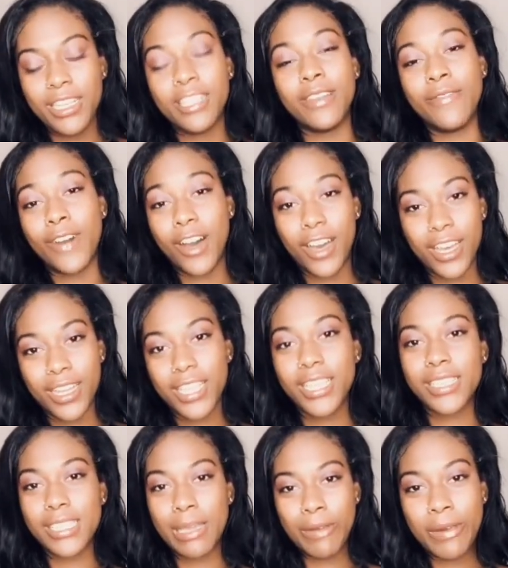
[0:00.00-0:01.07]
Devon.
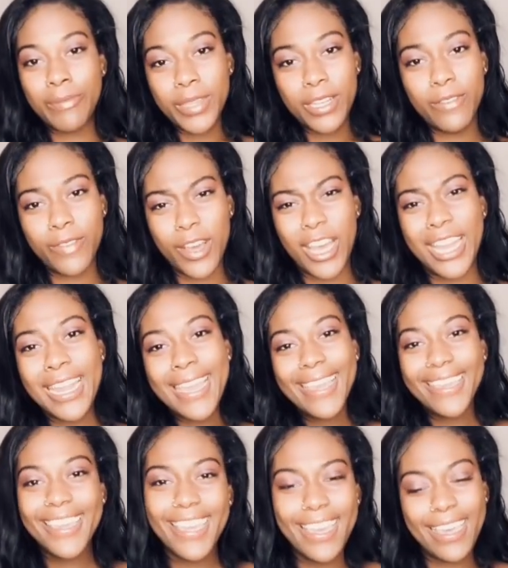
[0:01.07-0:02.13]
His name gonna be Devon.
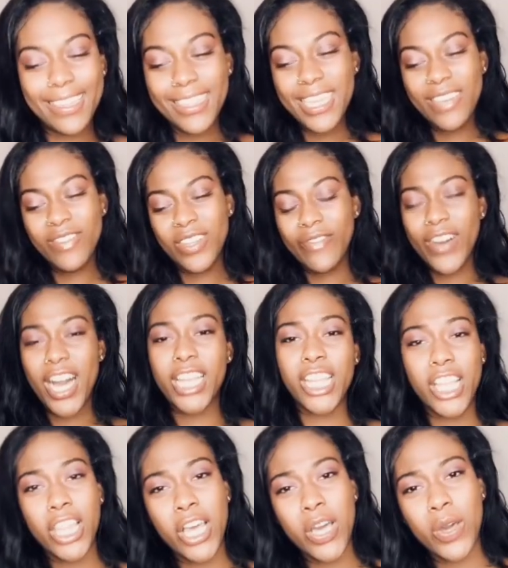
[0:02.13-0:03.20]
Yeah, leave Devon
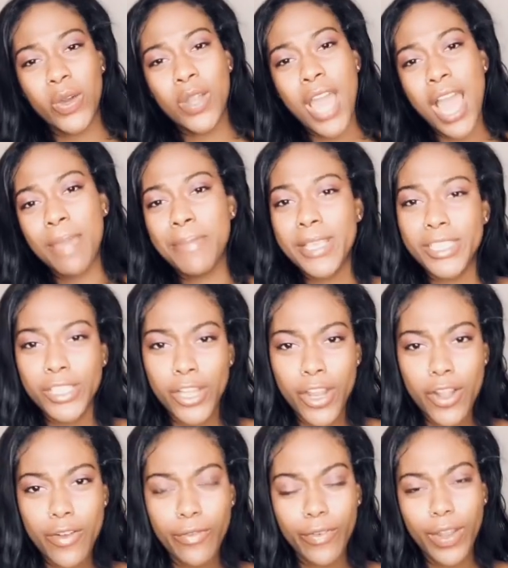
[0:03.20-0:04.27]
alone. I'm his
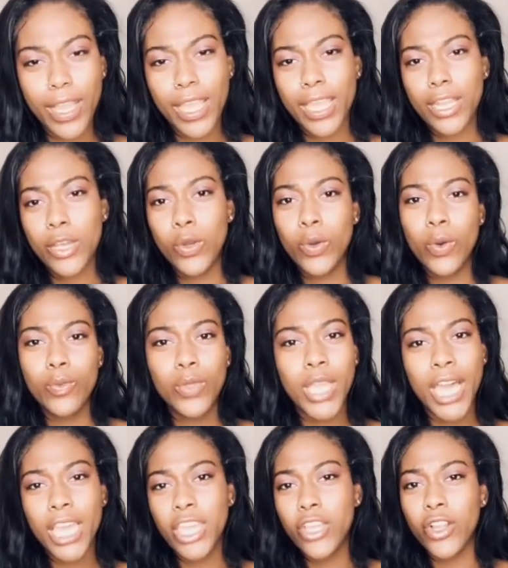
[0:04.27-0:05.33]
girlfriend. Who
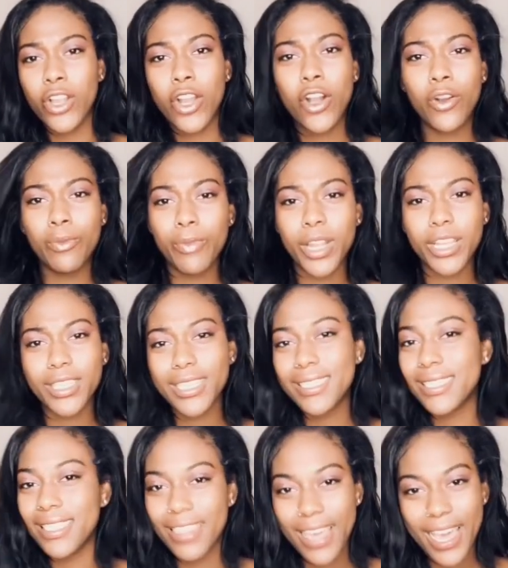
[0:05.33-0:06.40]
like you're a homework,
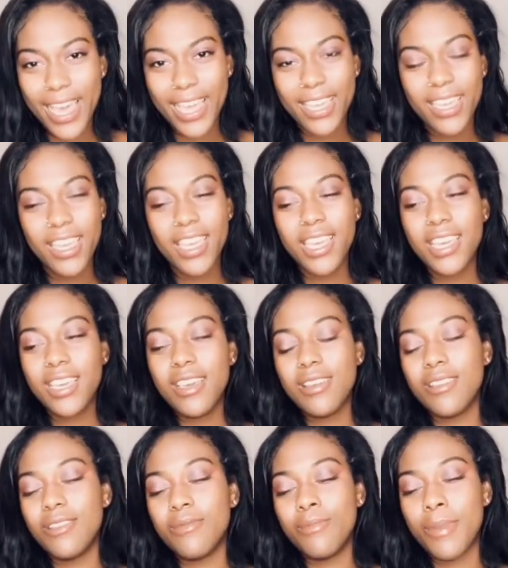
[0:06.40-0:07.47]
this and that.
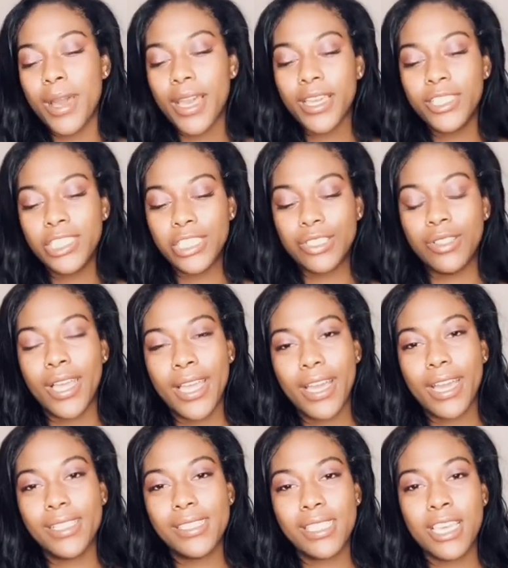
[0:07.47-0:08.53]
Mind you, like
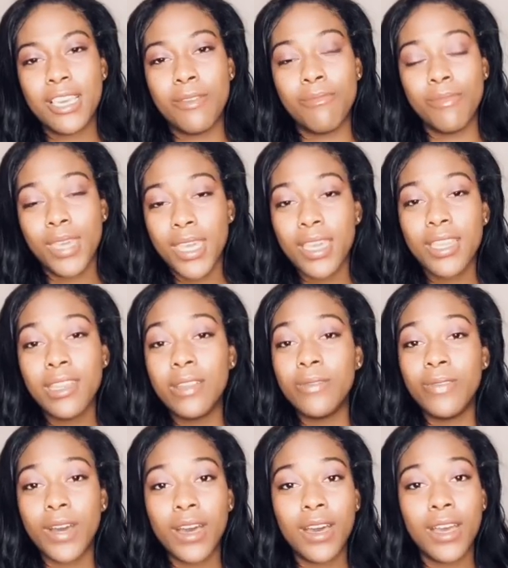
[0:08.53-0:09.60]
I said, me and
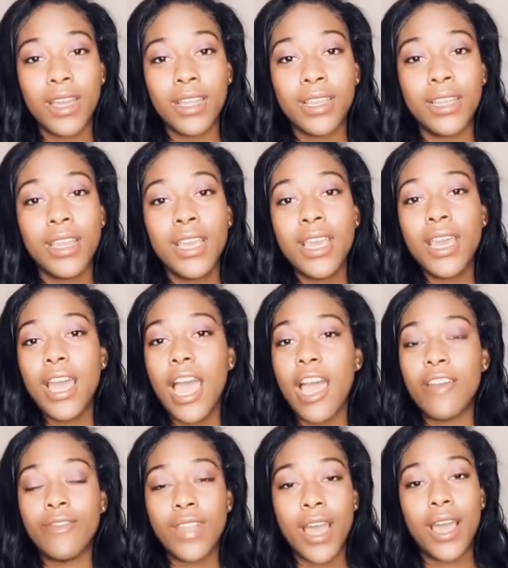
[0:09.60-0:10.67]
Devon
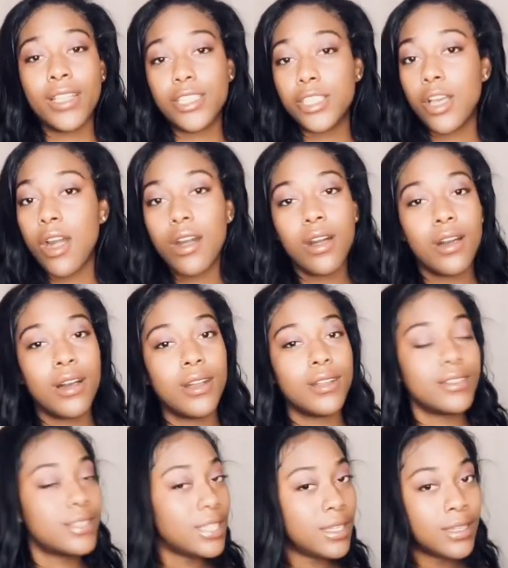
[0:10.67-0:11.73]
have not
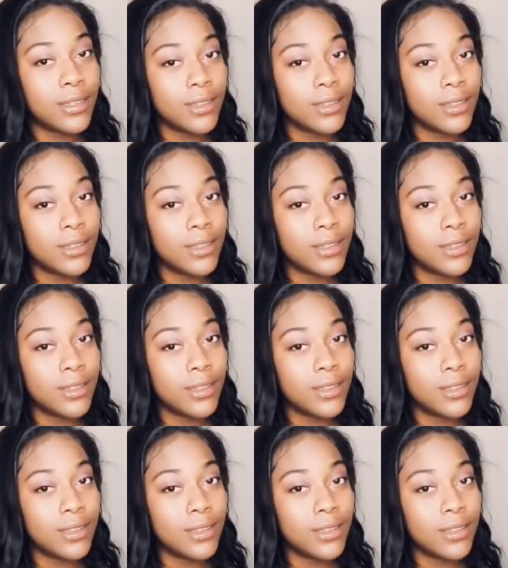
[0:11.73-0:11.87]
talked